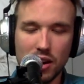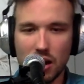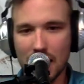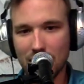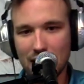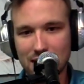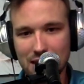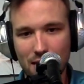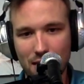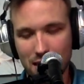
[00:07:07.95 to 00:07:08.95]
Here, I've got a
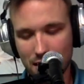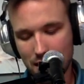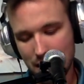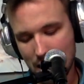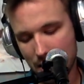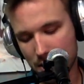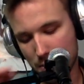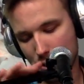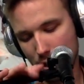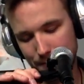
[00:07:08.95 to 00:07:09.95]
stat right here I'm going
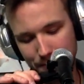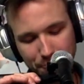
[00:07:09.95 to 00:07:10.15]
to pull up